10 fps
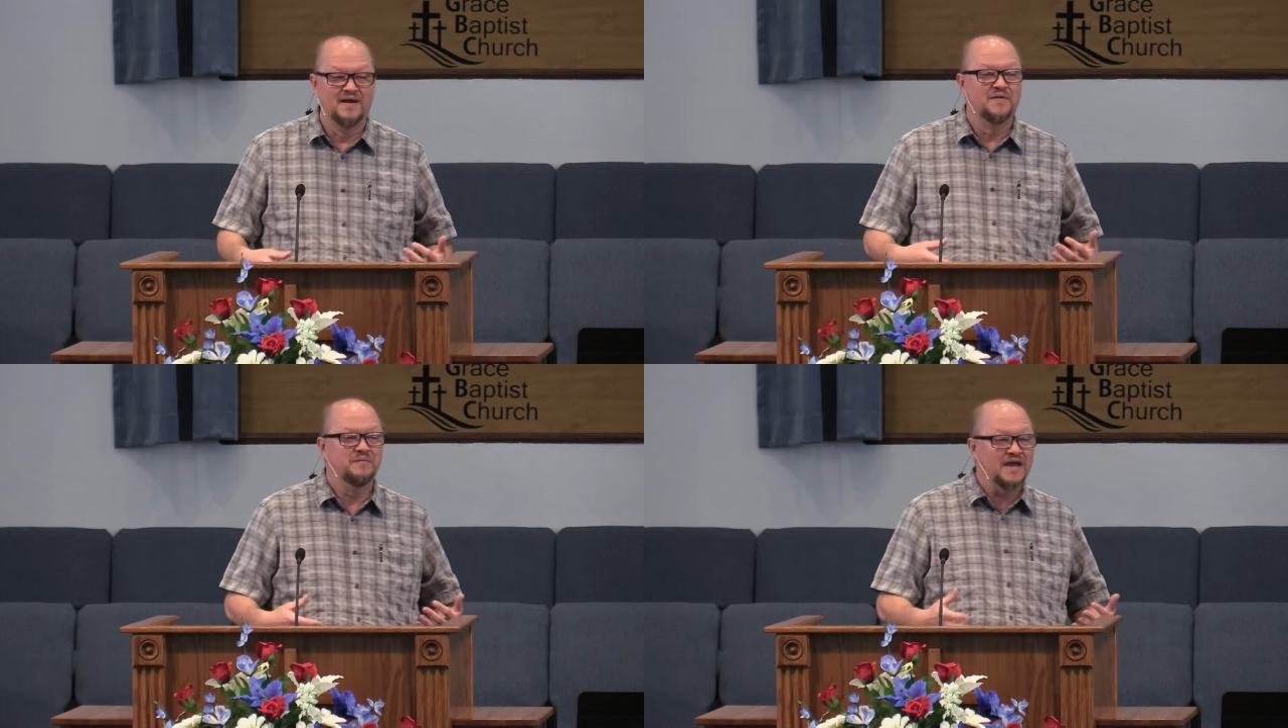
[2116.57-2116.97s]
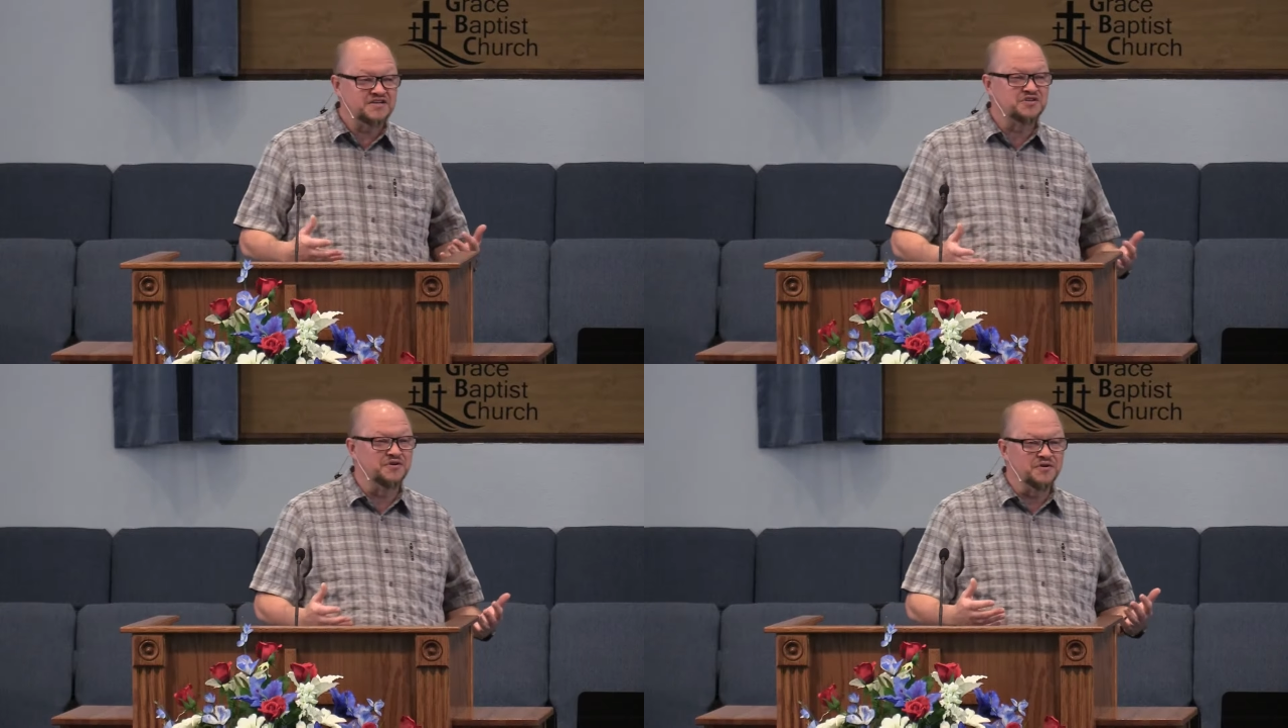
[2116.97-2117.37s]
Make
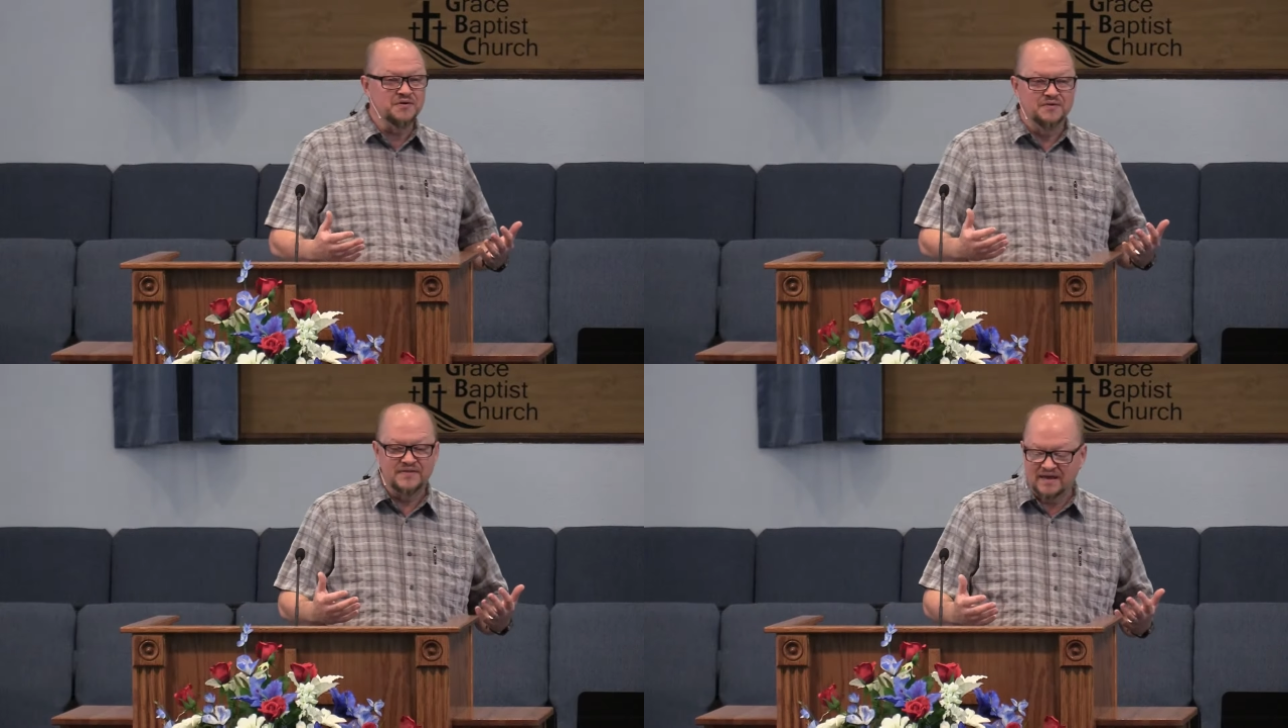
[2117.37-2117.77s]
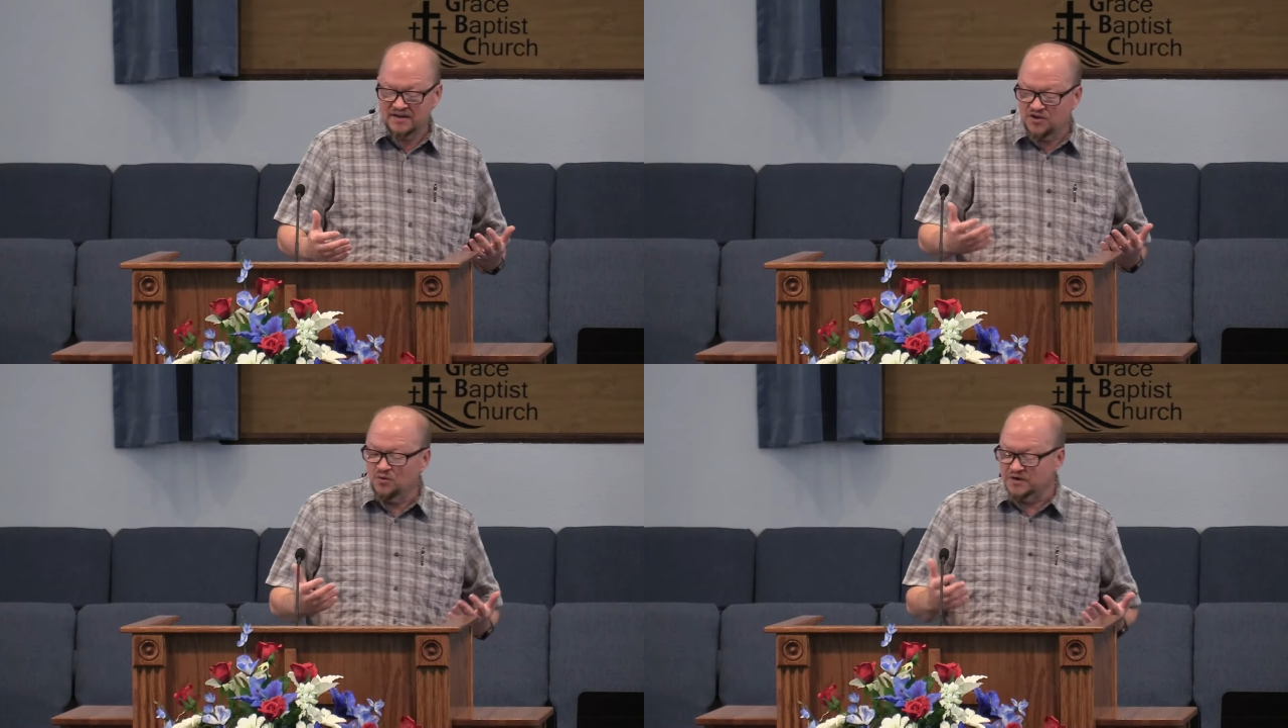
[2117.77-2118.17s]
sure that
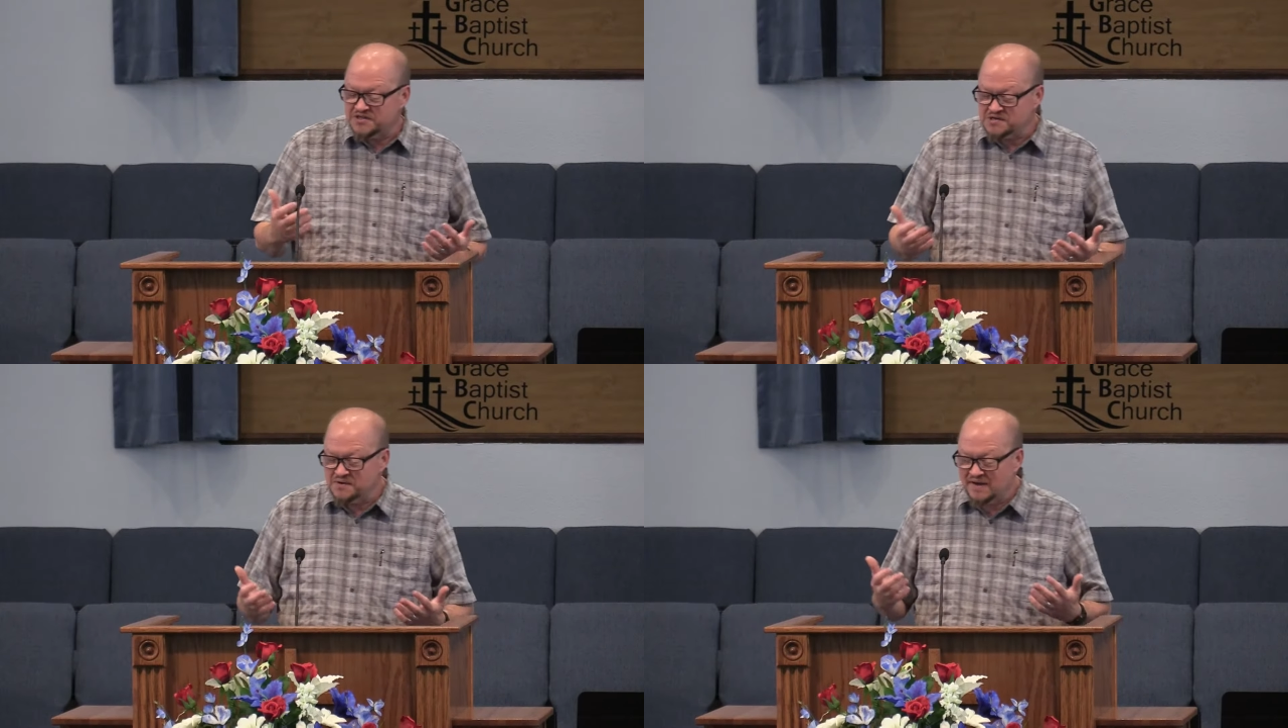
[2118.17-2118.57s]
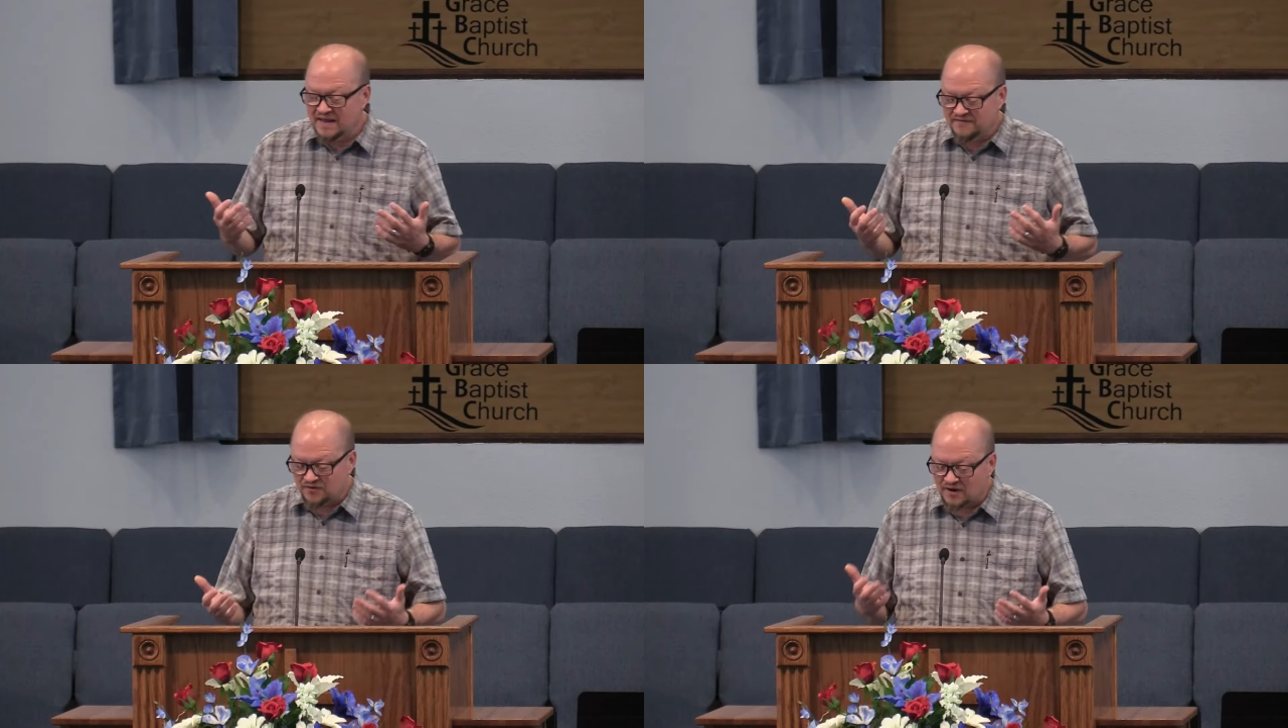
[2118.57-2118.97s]
you are doing
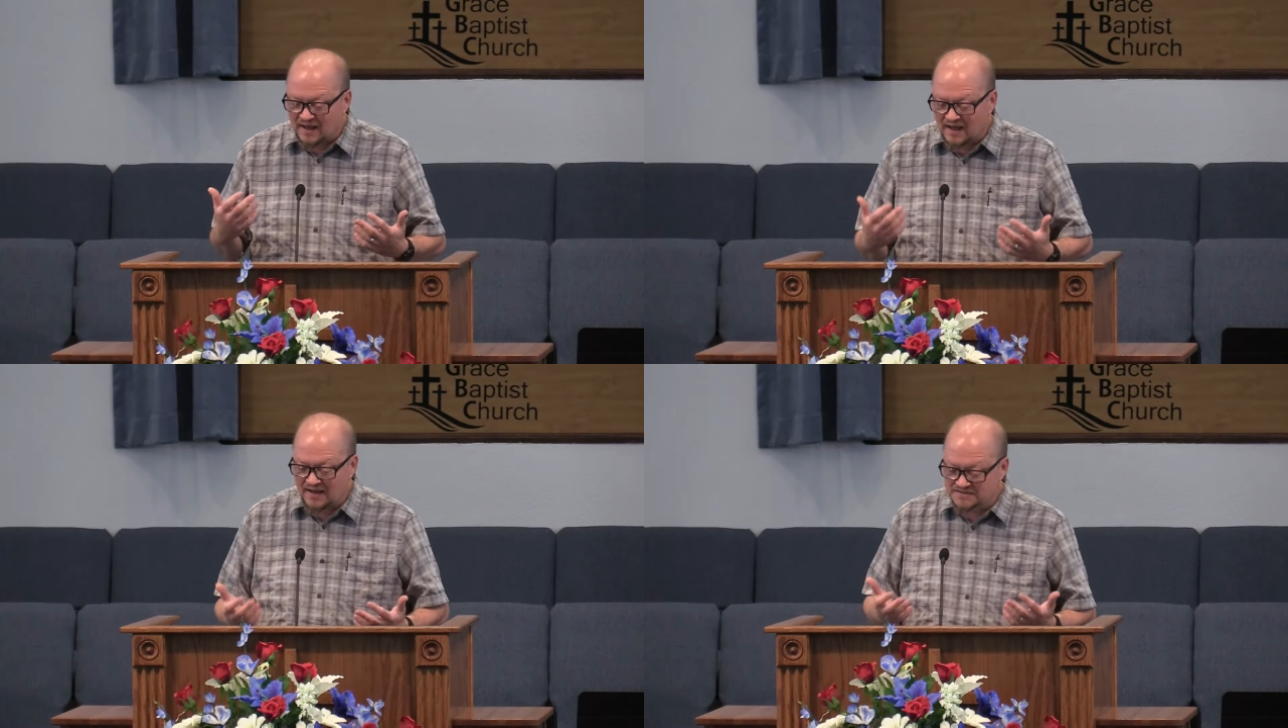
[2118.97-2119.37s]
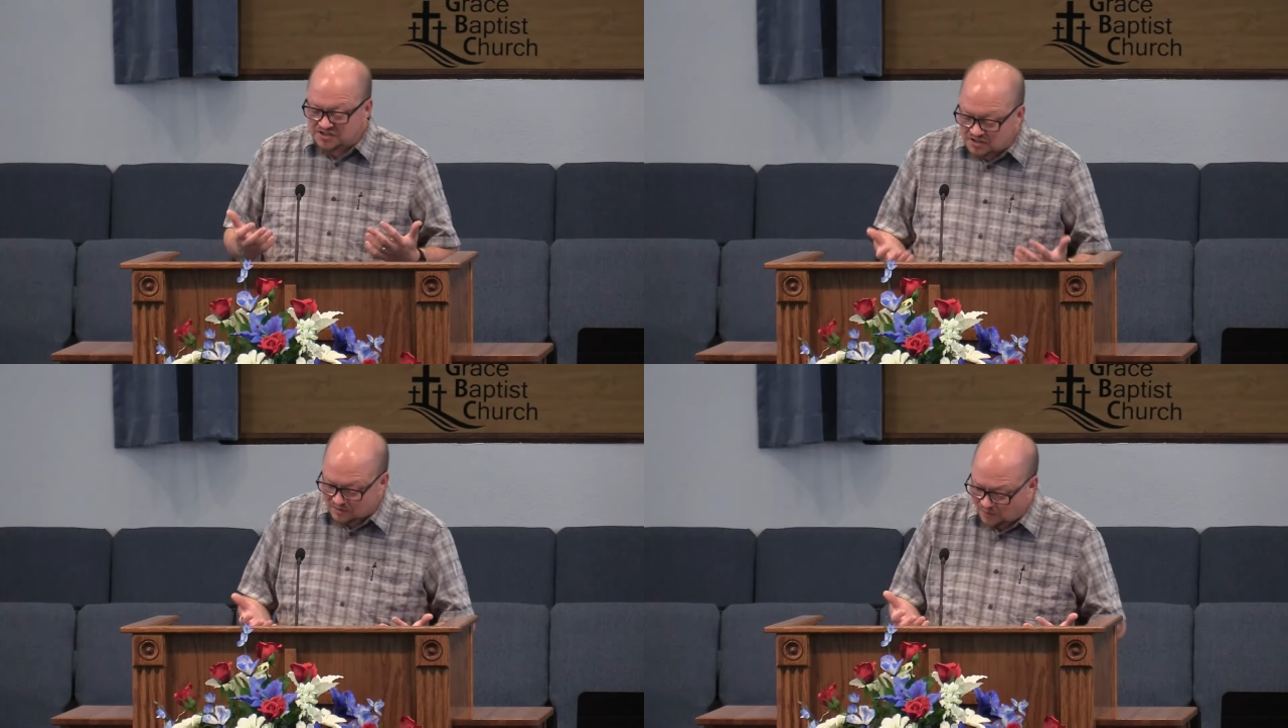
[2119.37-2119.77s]
it for God's
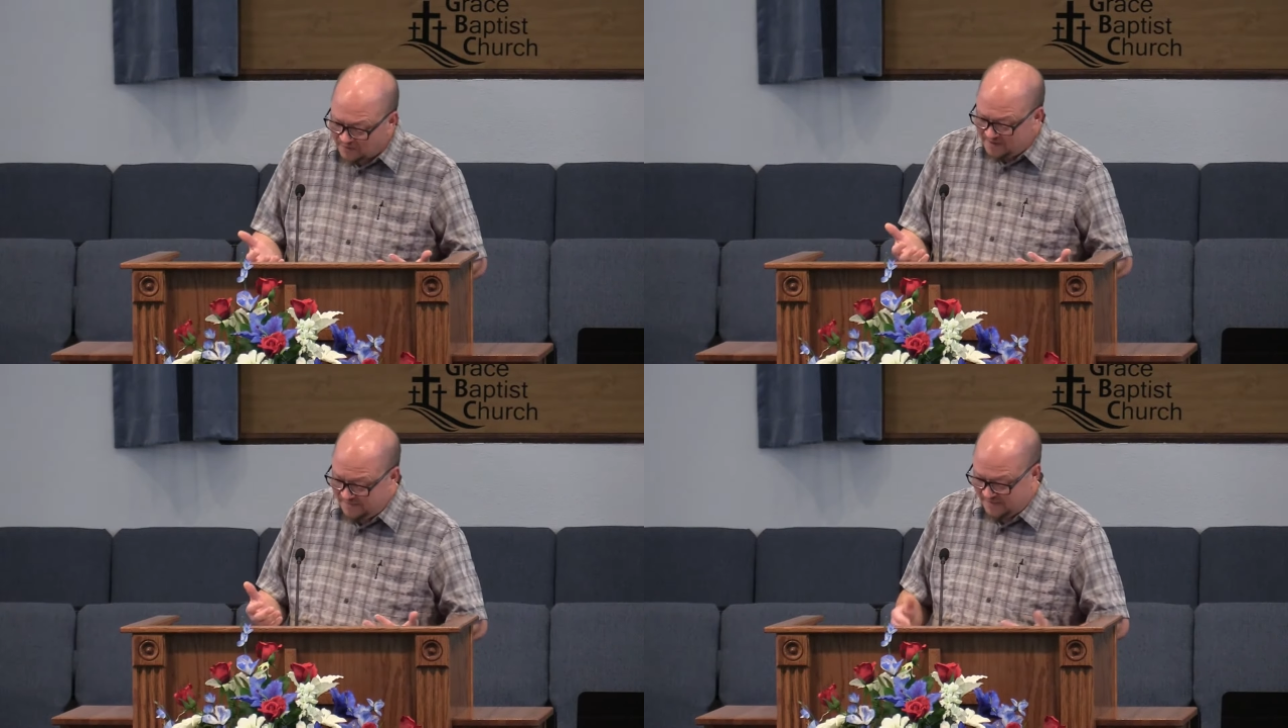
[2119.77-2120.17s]
glory,